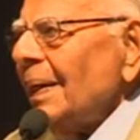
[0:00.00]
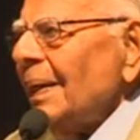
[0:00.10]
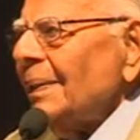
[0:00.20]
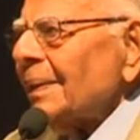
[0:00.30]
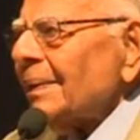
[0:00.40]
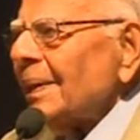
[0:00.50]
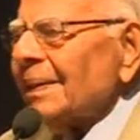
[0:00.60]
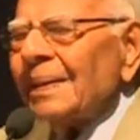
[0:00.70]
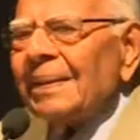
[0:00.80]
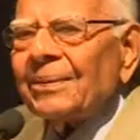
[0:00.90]
in the
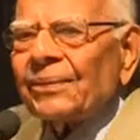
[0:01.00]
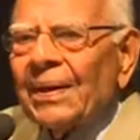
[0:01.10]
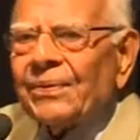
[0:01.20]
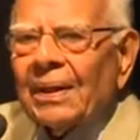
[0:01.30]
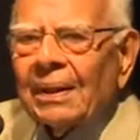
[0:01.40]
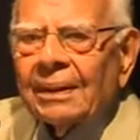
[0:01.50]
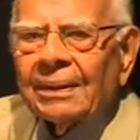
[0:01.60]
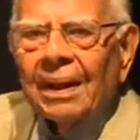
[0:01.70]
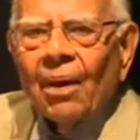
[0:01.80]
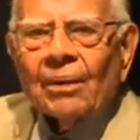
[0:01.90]
13th century,
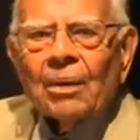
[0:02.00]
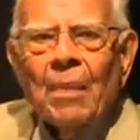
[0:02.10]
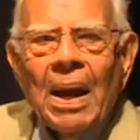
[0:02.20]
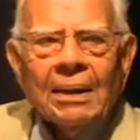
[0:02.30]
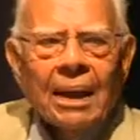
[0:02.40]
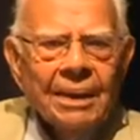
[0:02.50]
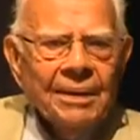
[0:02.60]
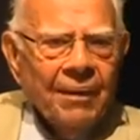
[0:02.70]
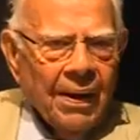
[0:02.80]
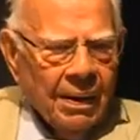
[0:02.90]
they got a mad
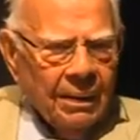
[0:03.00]
Khalifa.